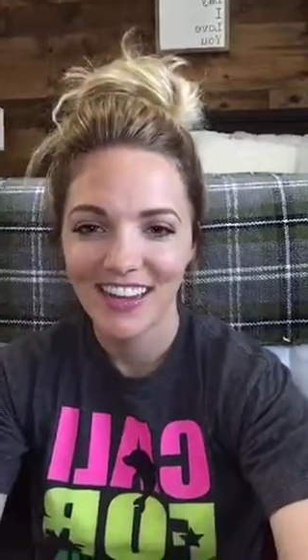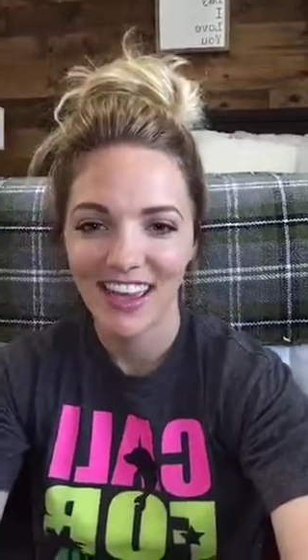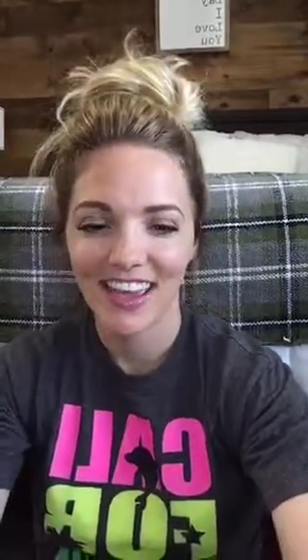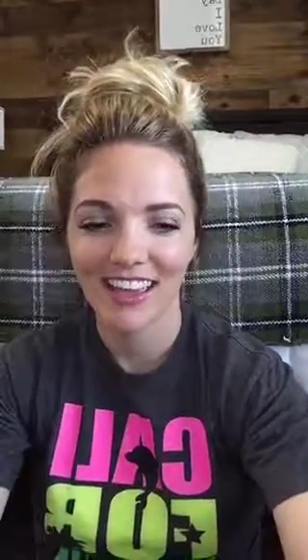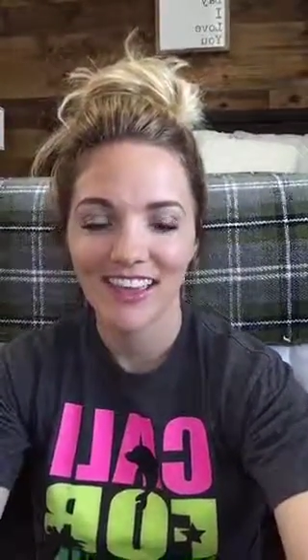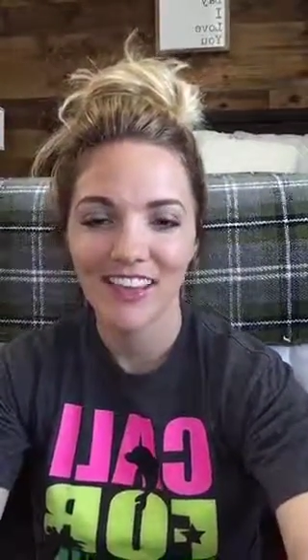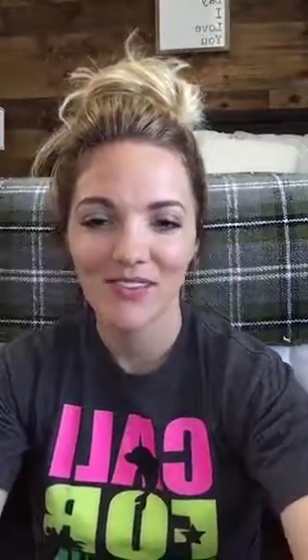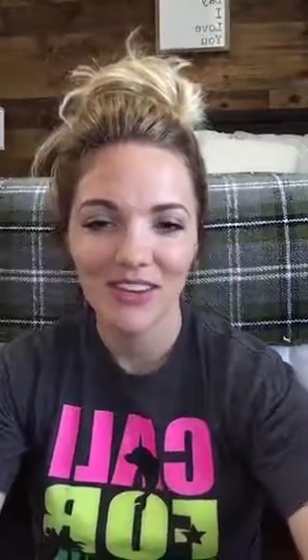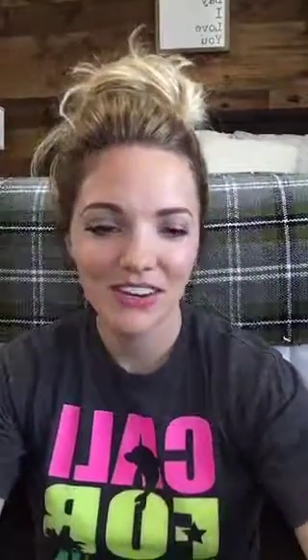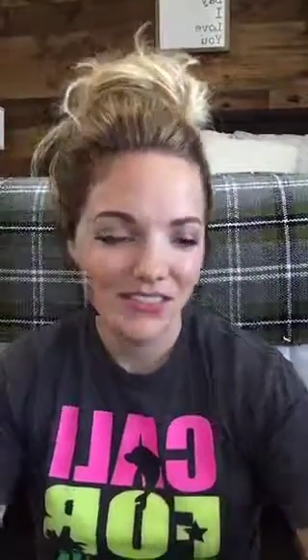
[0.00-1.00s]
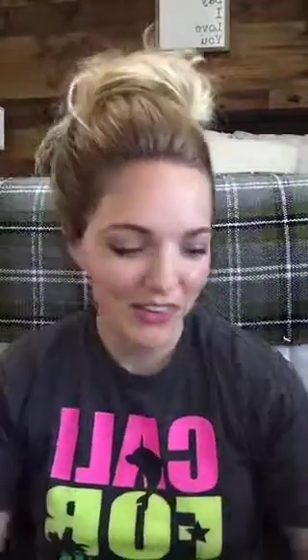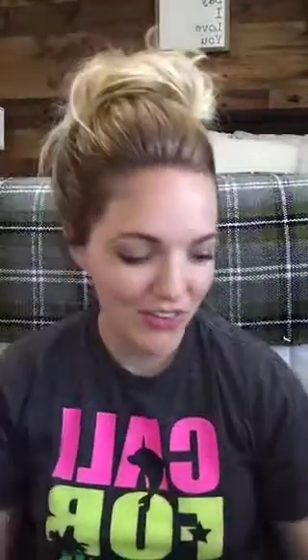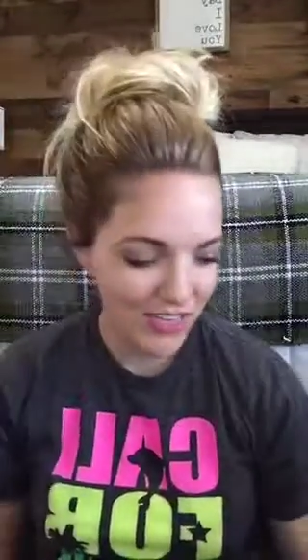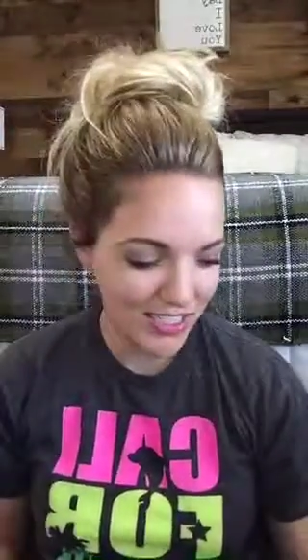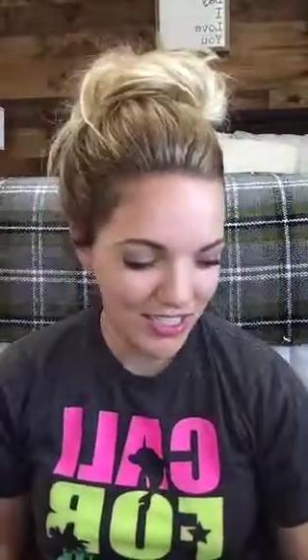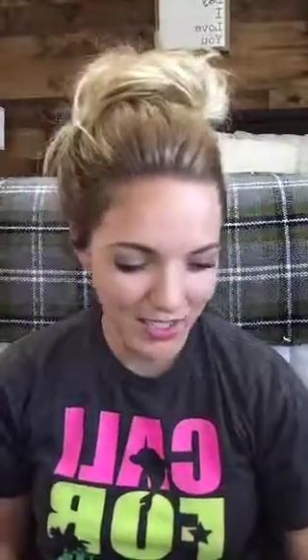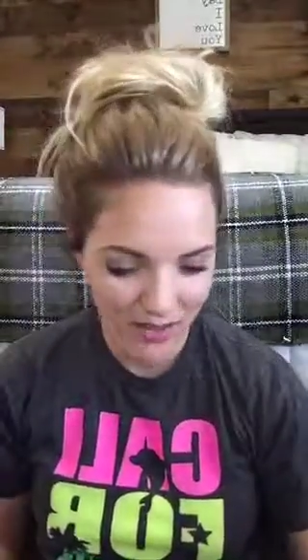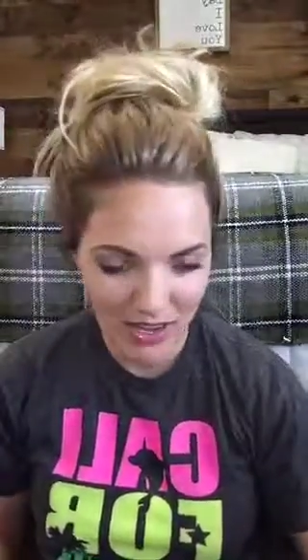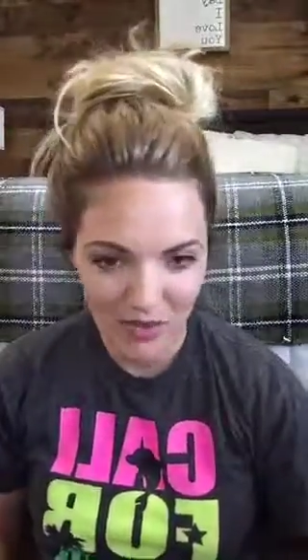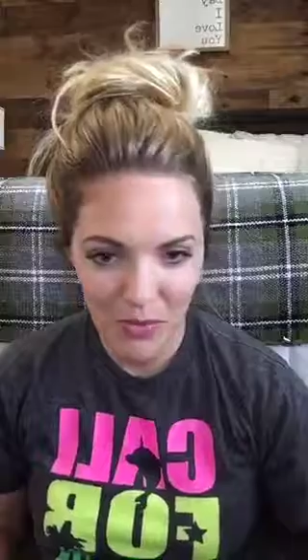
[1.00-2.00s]
okay, let me know if you have questions
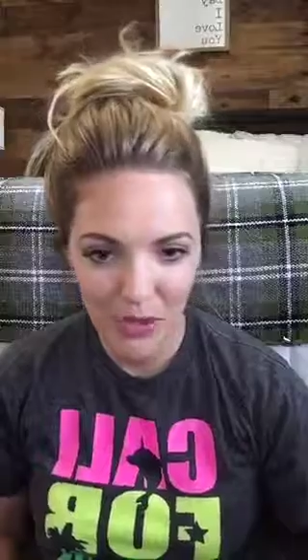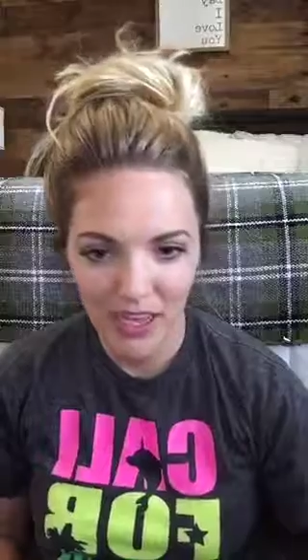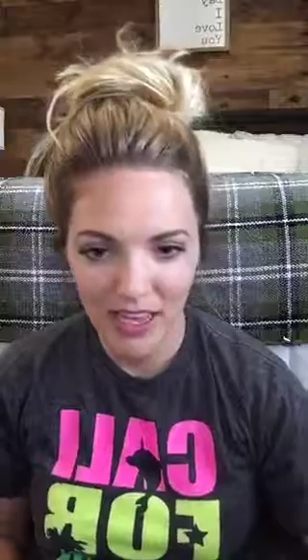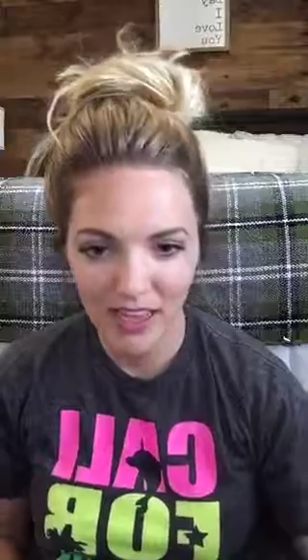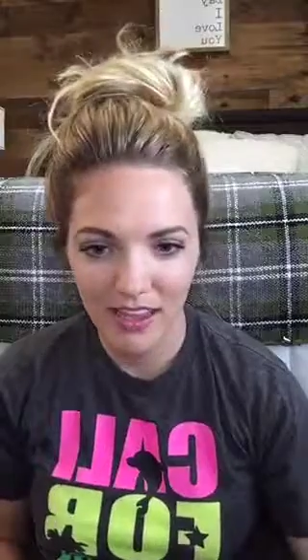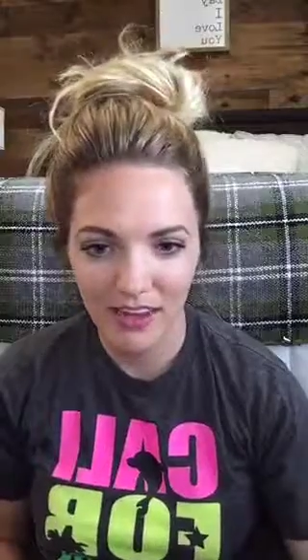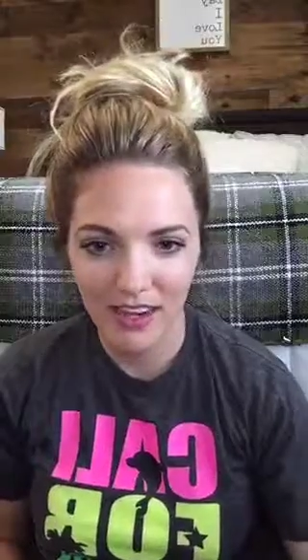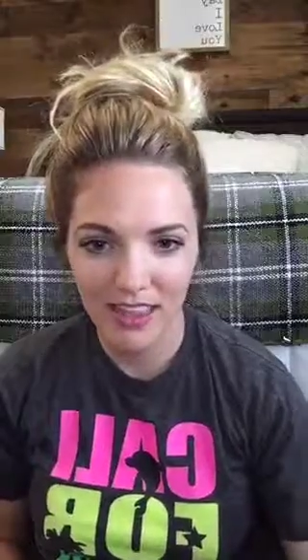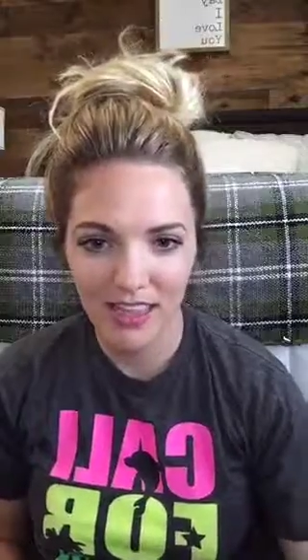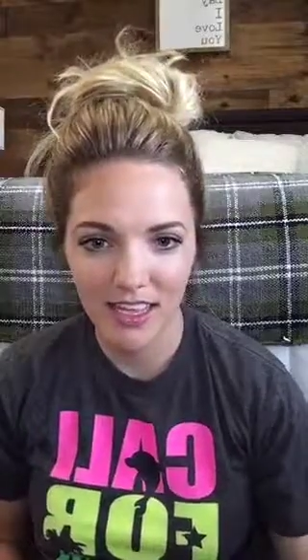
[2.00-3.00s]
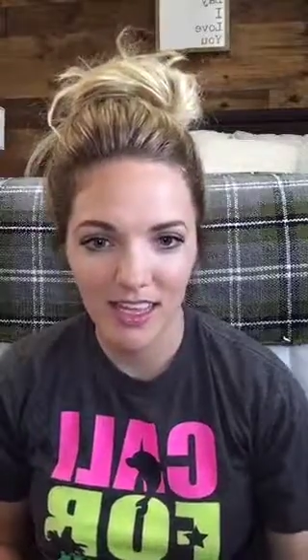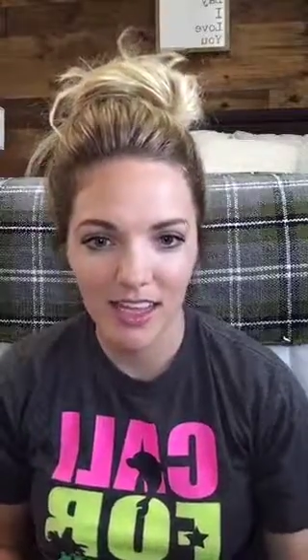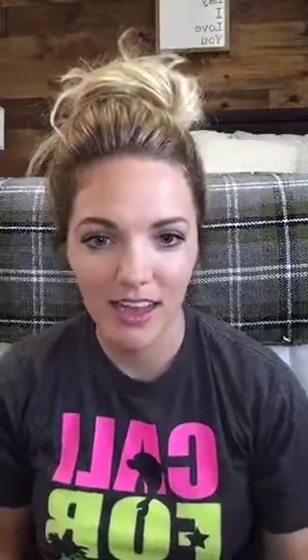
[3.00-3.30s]
about applying or anything.